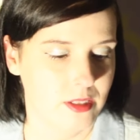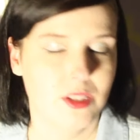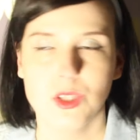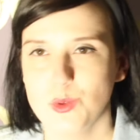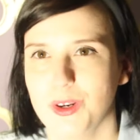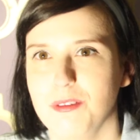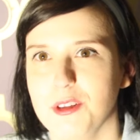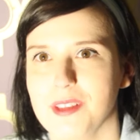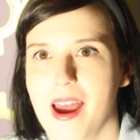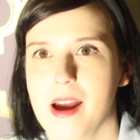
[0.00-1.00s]
this is one of
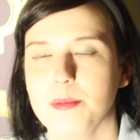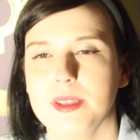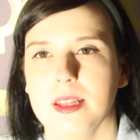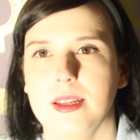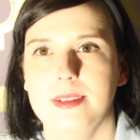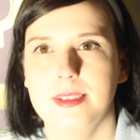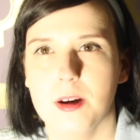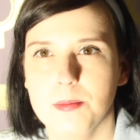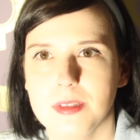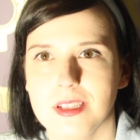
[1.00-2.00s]
those apps that they
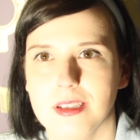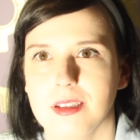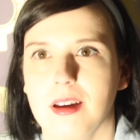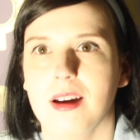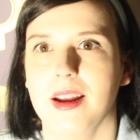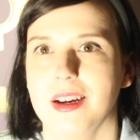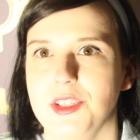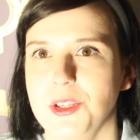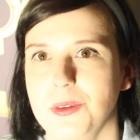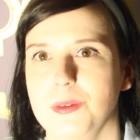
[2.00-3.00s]
dumped on
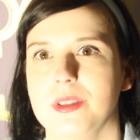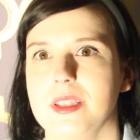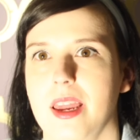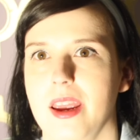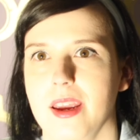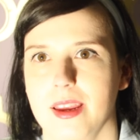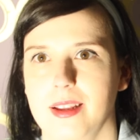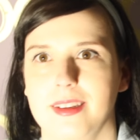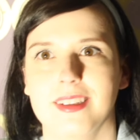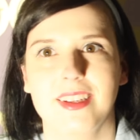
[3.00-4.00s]
iTunes
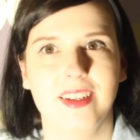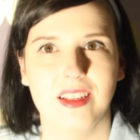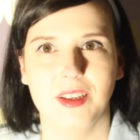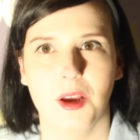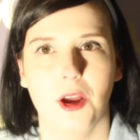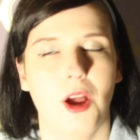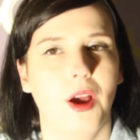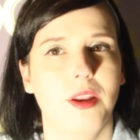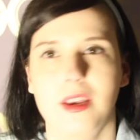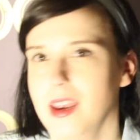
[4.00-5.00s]
and
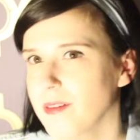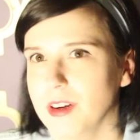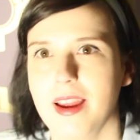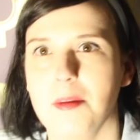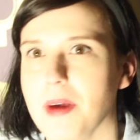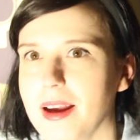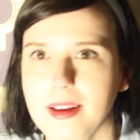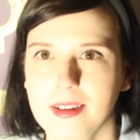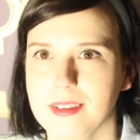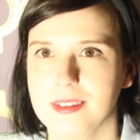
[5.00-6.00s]
never came
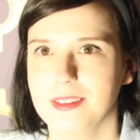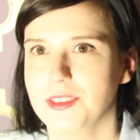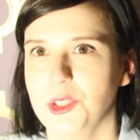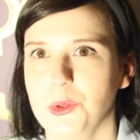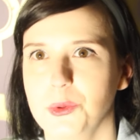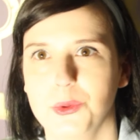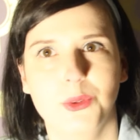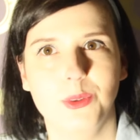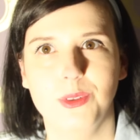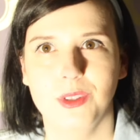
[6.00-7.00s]
back to,
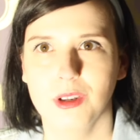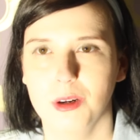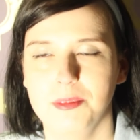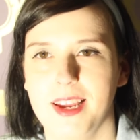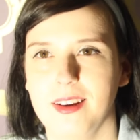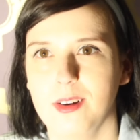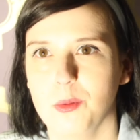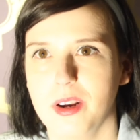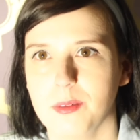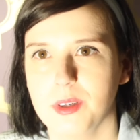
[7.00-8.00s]
update it or
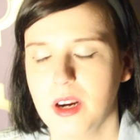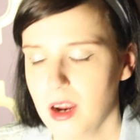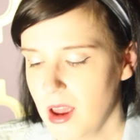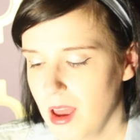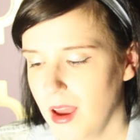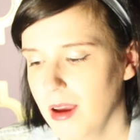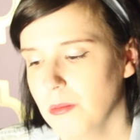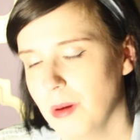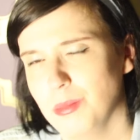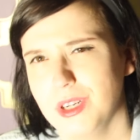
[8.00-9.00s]
whatever.
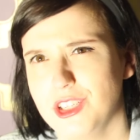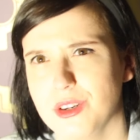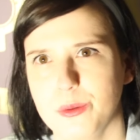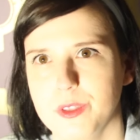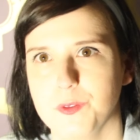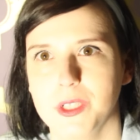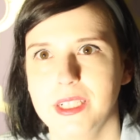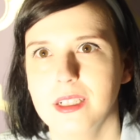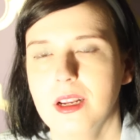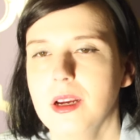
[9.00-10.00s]
I'm pretty sure it was free.